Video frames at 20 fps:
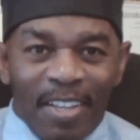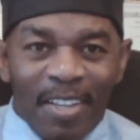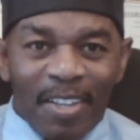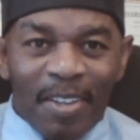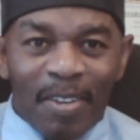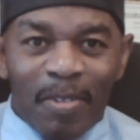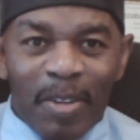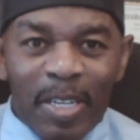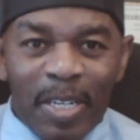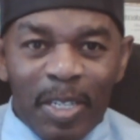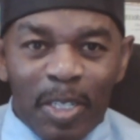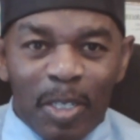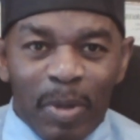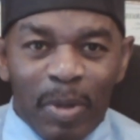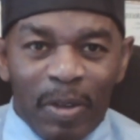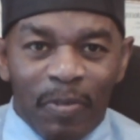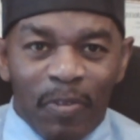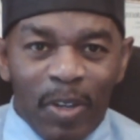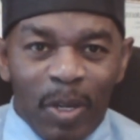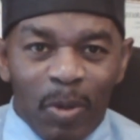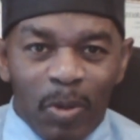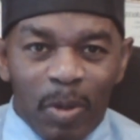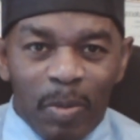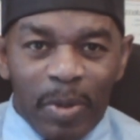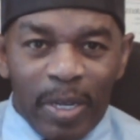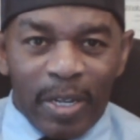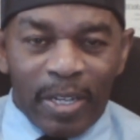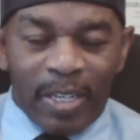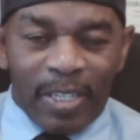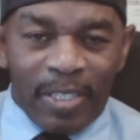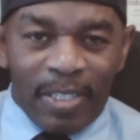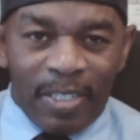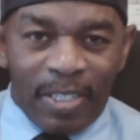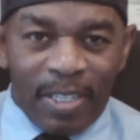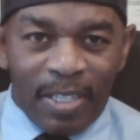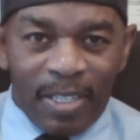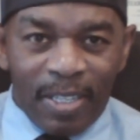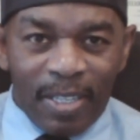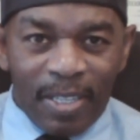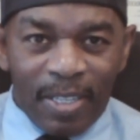Greetings, my fellow
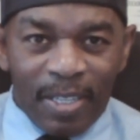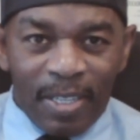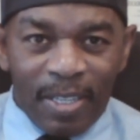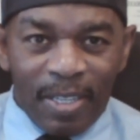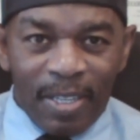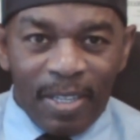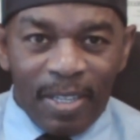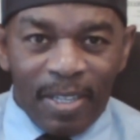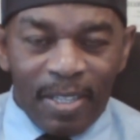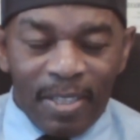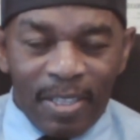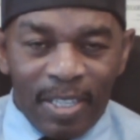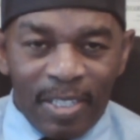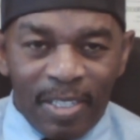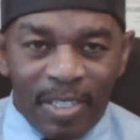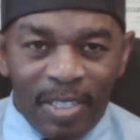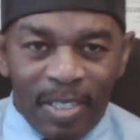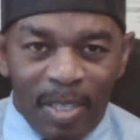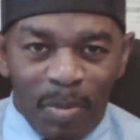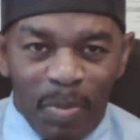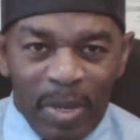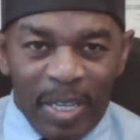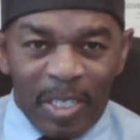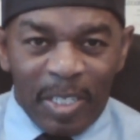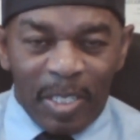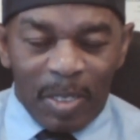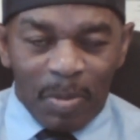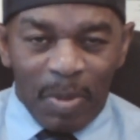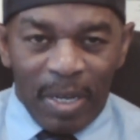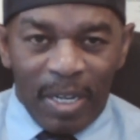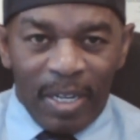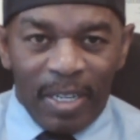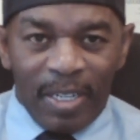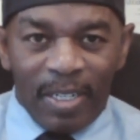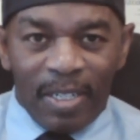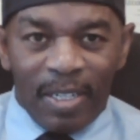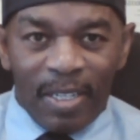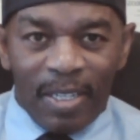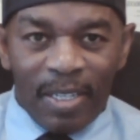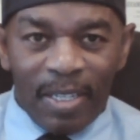Americans. This is the Base
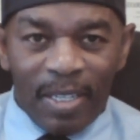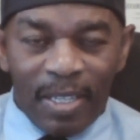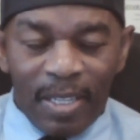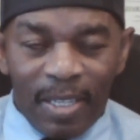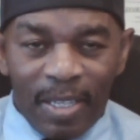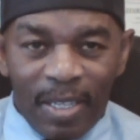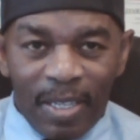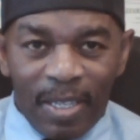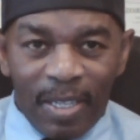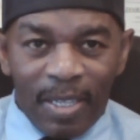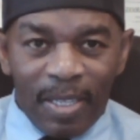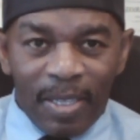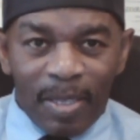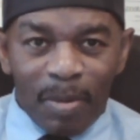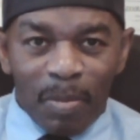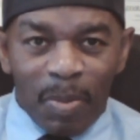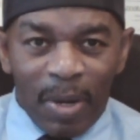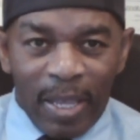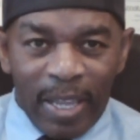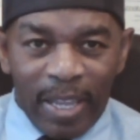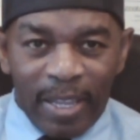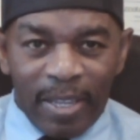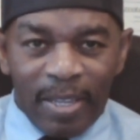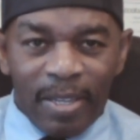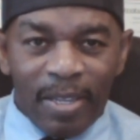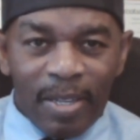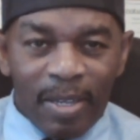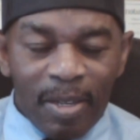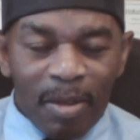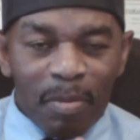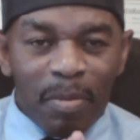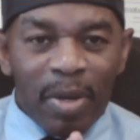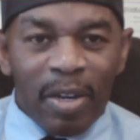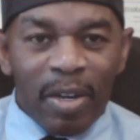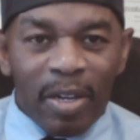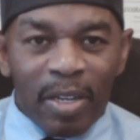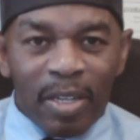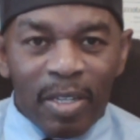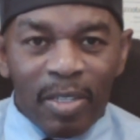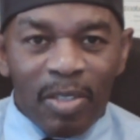Mind, the Black
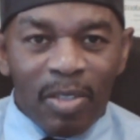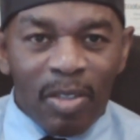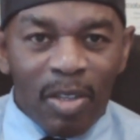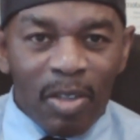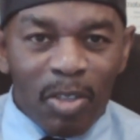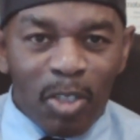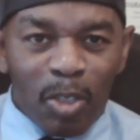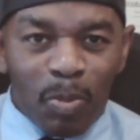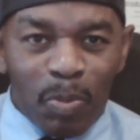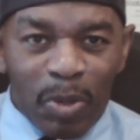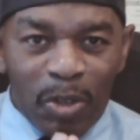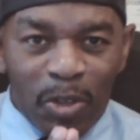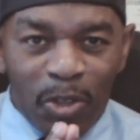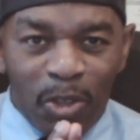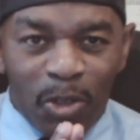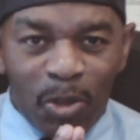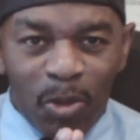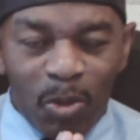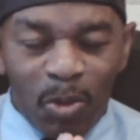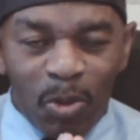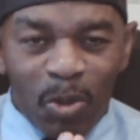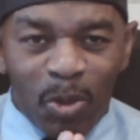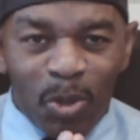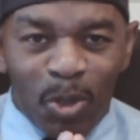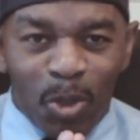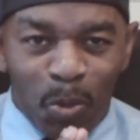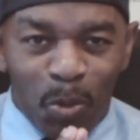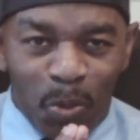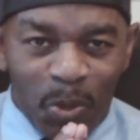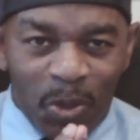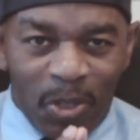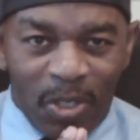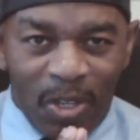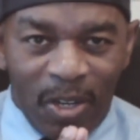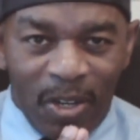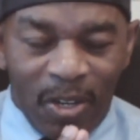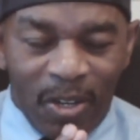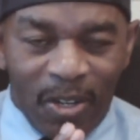American spiritual superstar,